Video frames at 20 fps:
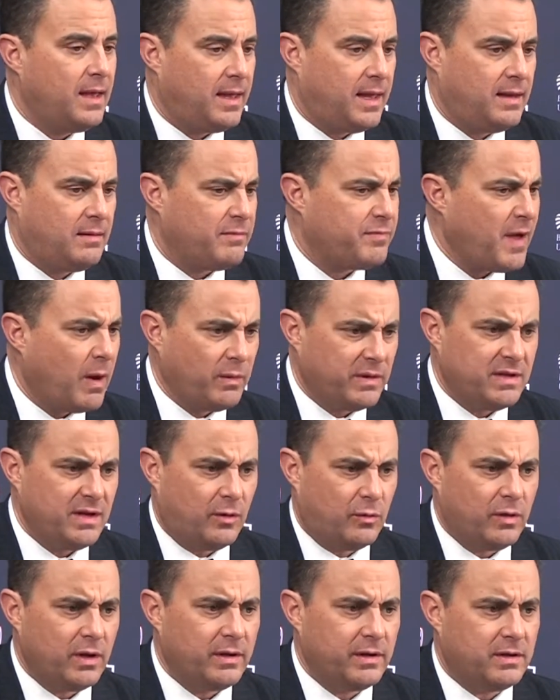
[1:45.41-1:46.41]
And I thought we did
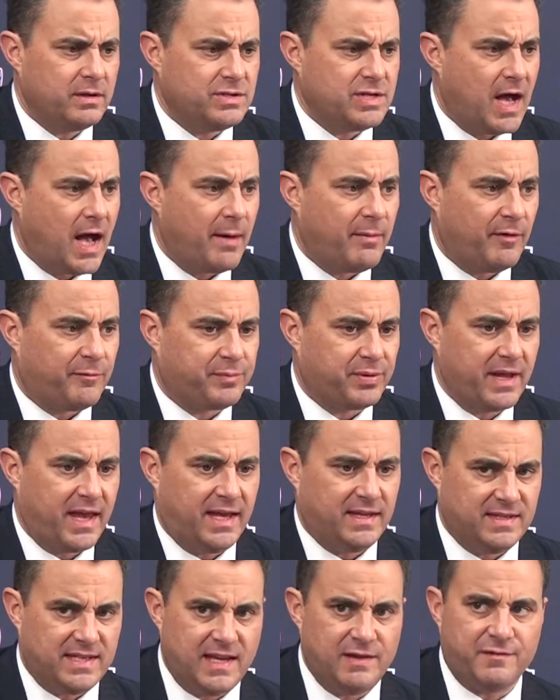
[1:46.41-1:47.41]
a really good job of
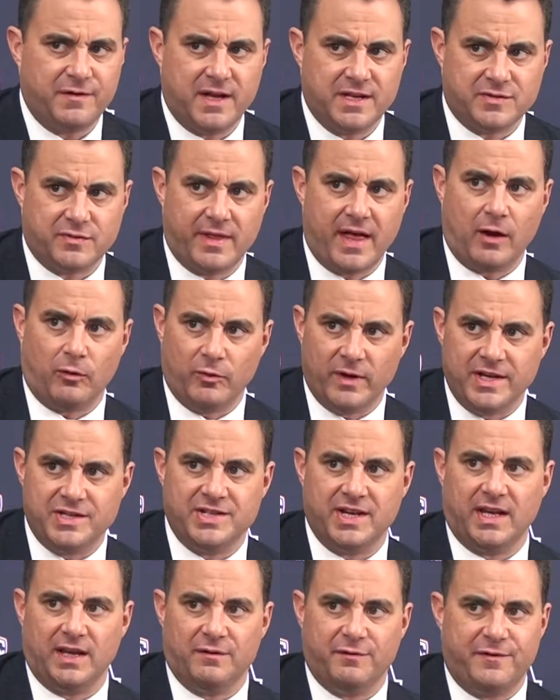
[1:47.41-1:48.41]
playing defense without
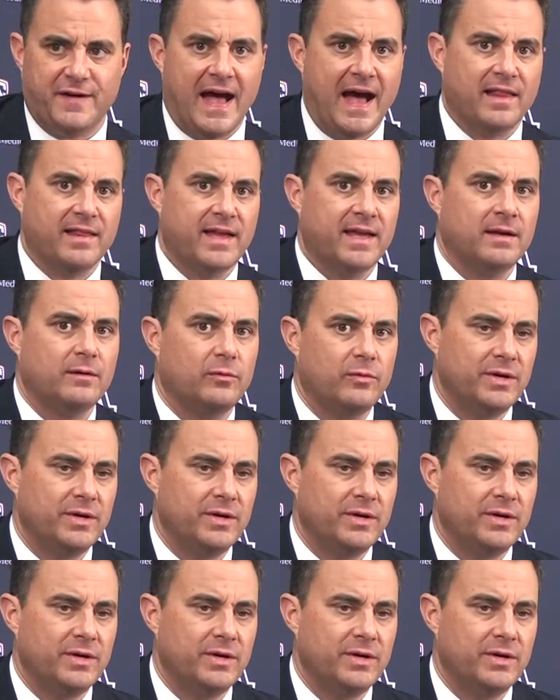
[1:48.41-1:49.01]
reaching and fouling,